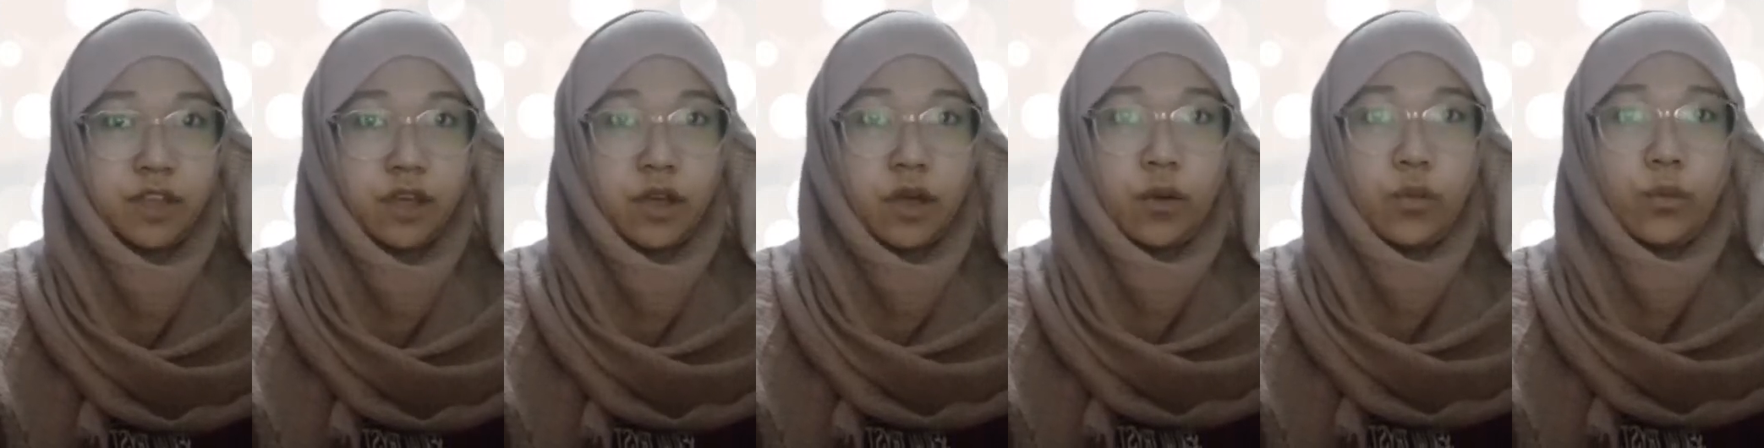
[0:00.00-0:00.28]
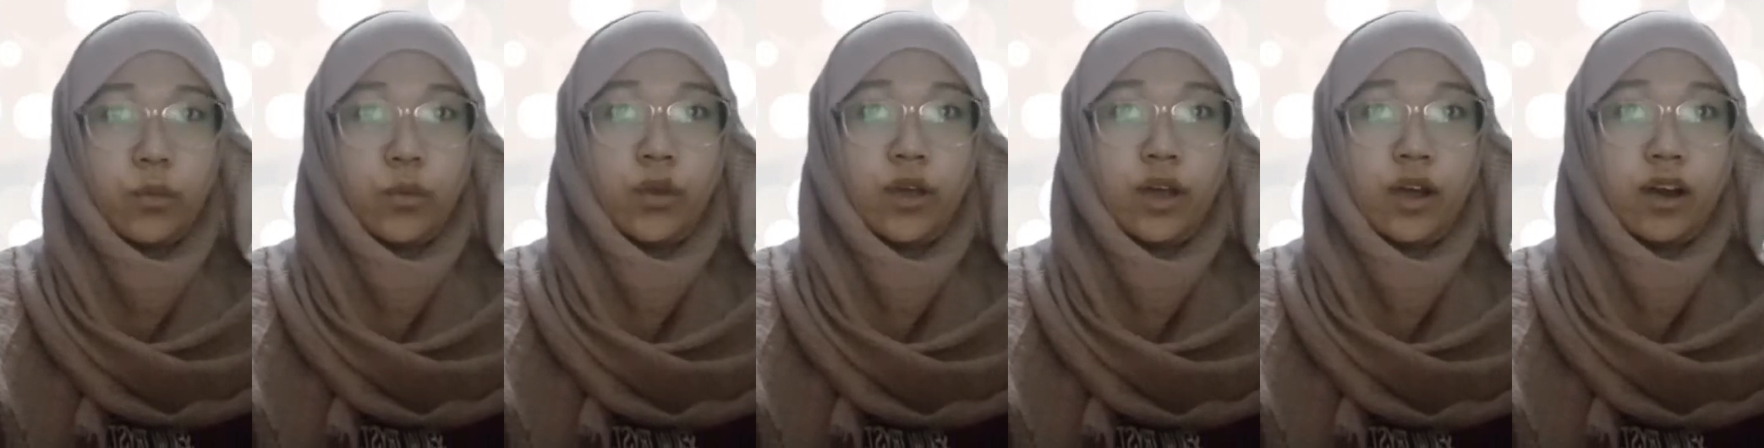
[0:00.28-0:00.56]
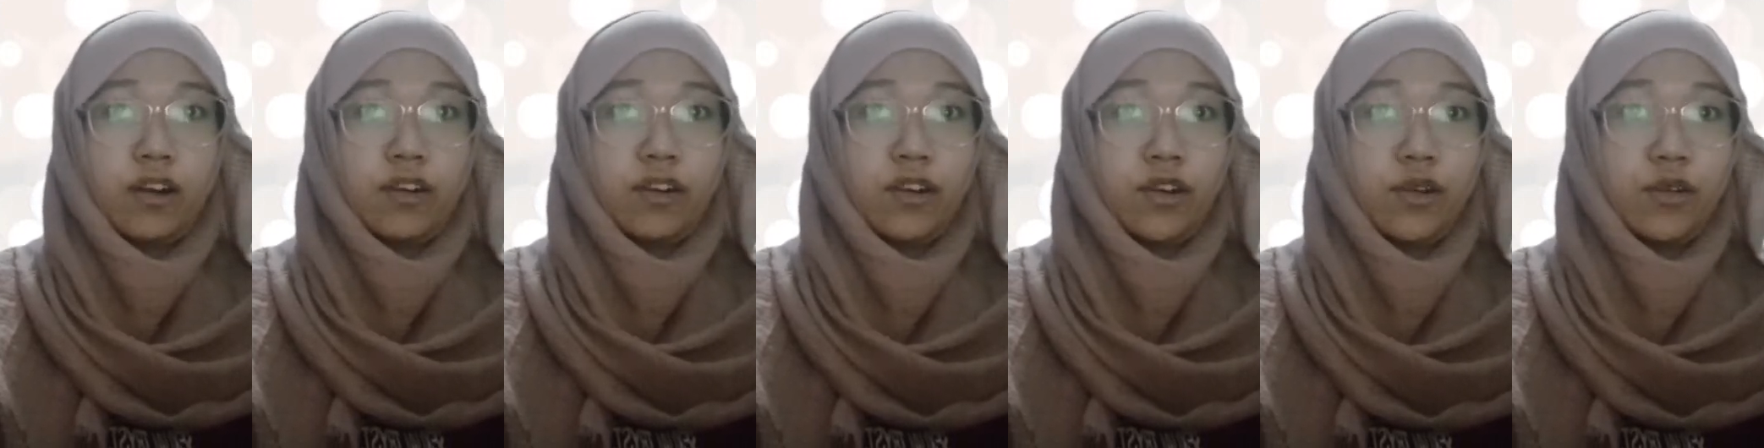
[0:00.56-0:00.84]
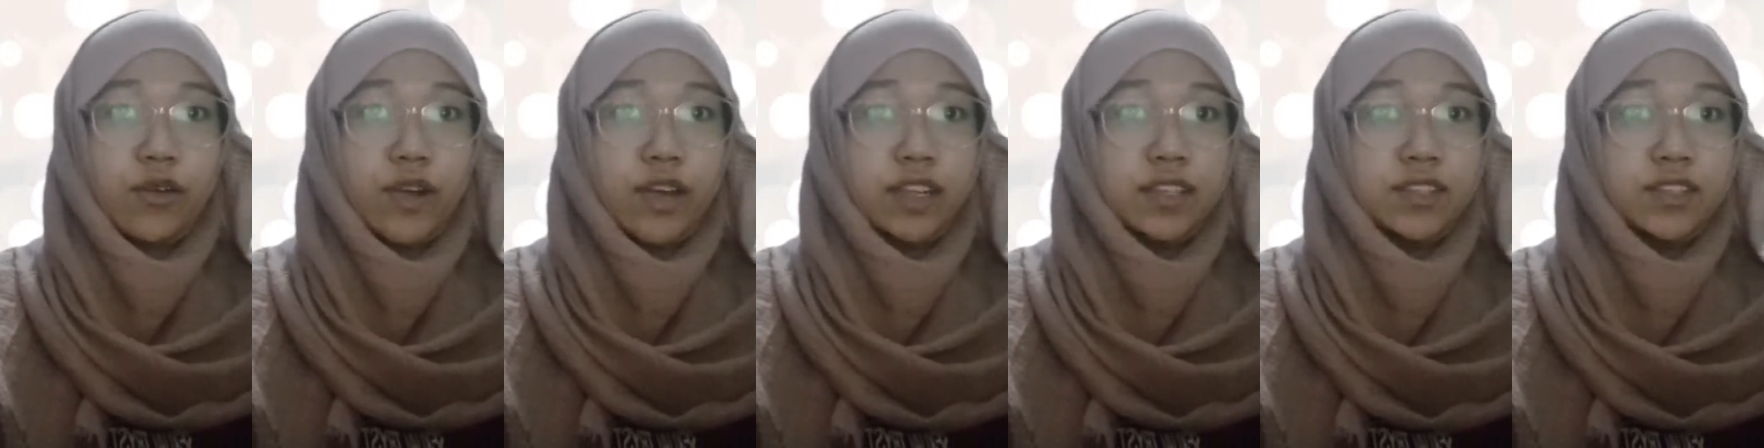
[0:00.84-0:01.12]
We are
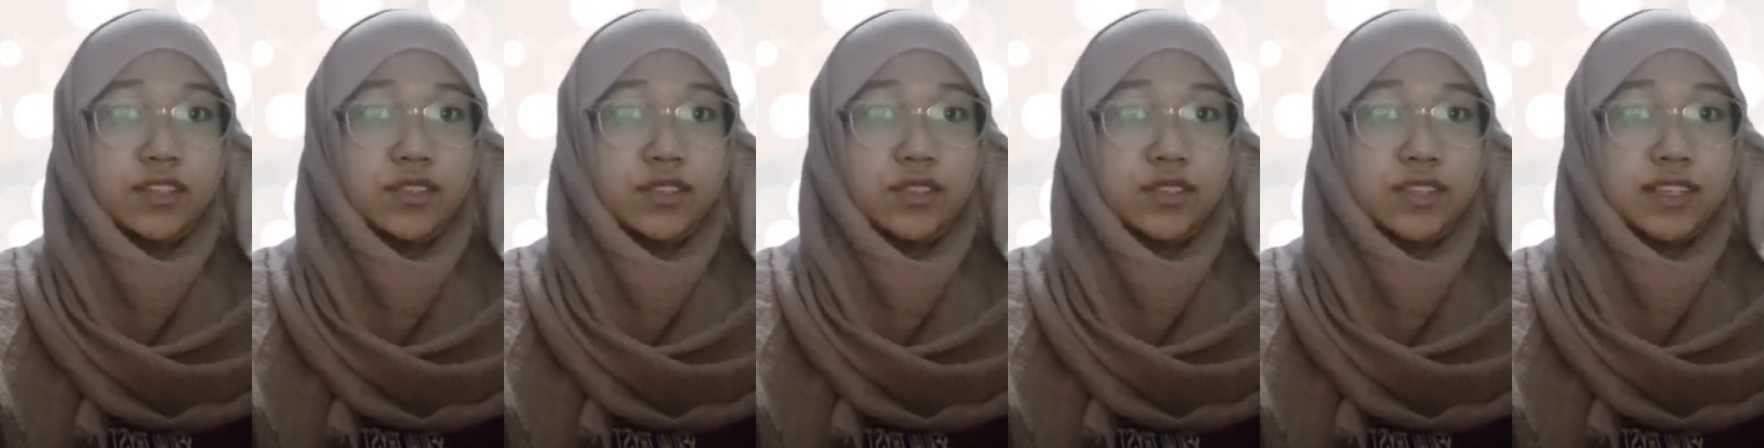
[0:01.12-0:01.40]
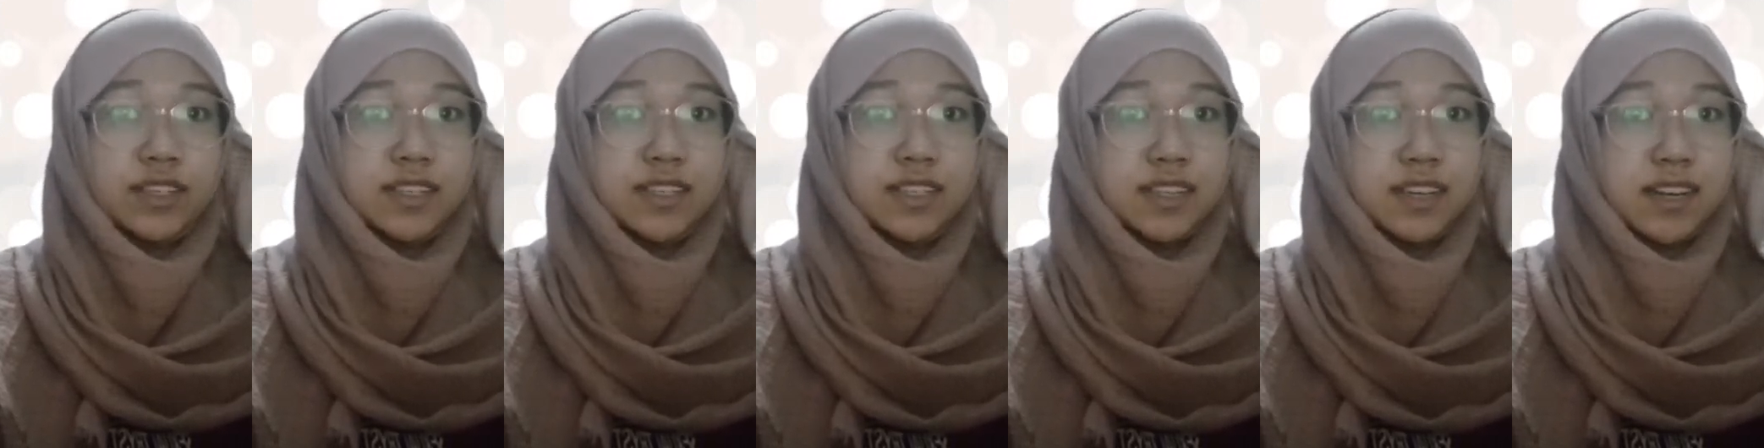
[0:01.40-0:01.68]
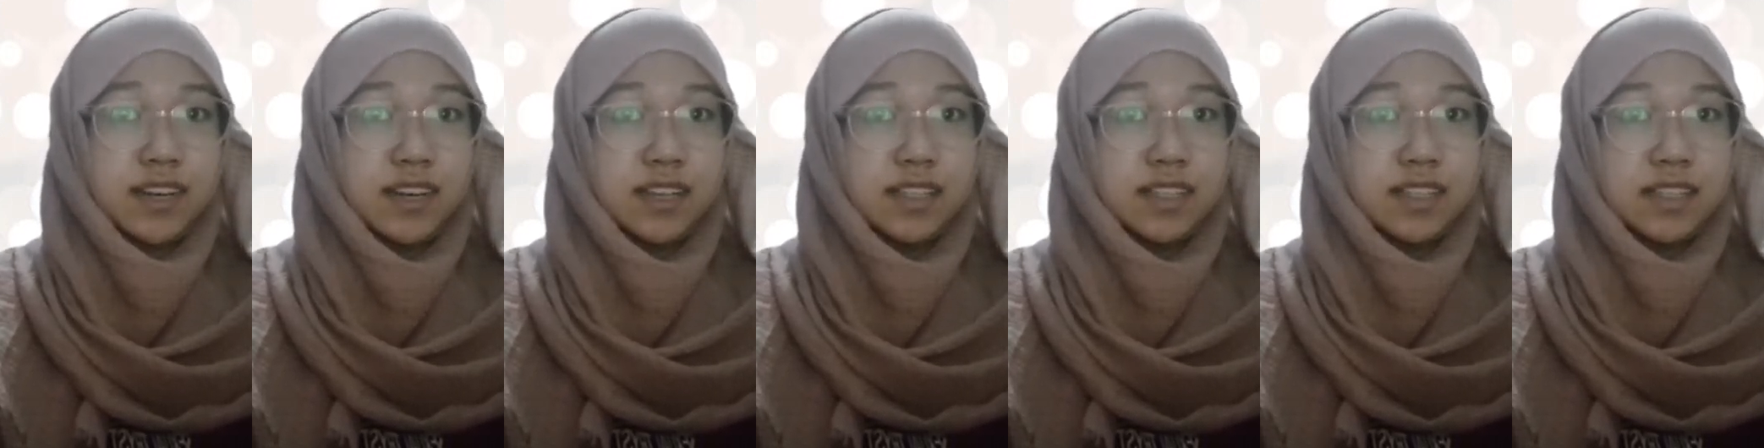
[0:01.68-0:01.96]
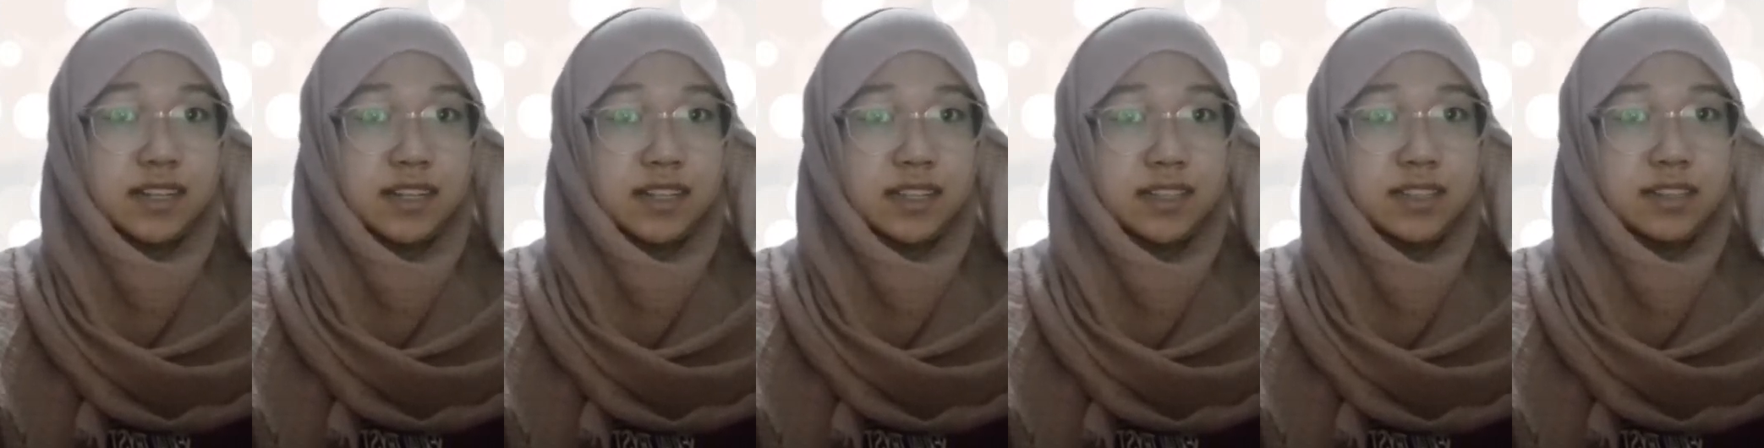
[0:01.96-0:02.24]
going to
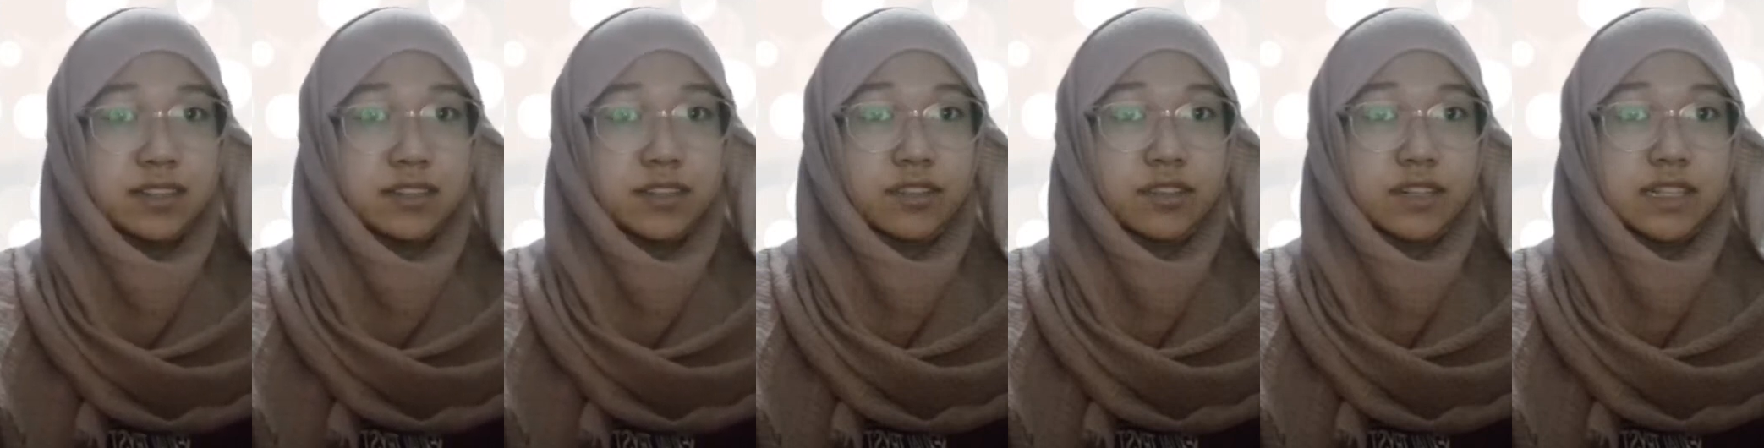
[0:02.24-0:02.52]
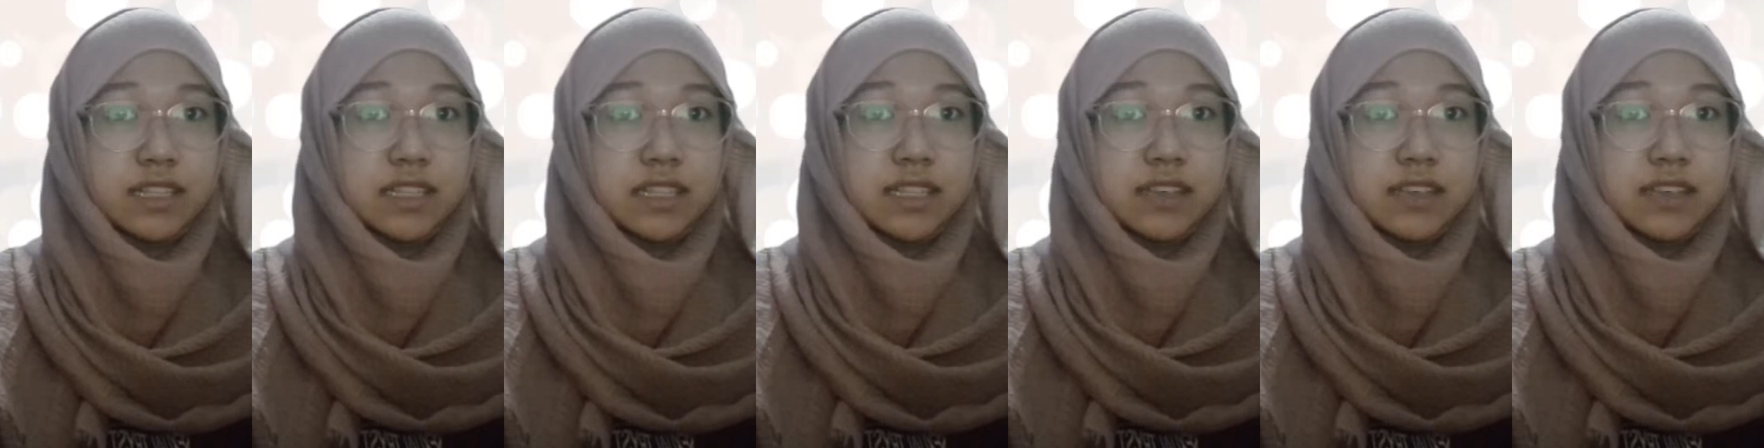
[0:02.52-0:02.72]
discuss literary